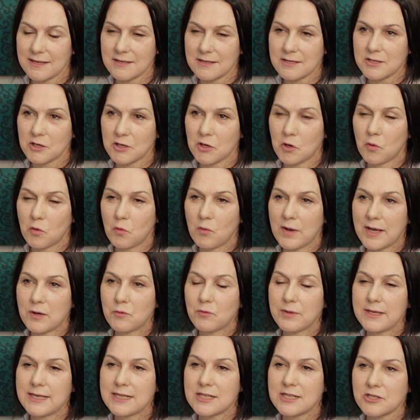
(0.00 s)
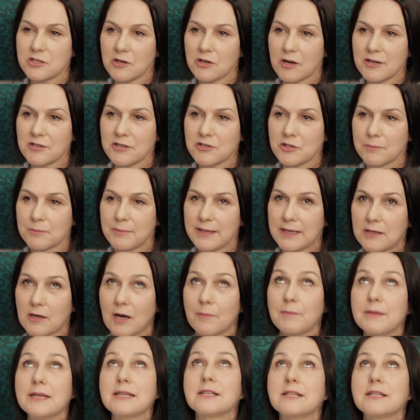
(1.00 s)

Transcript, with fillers: And so when we start to become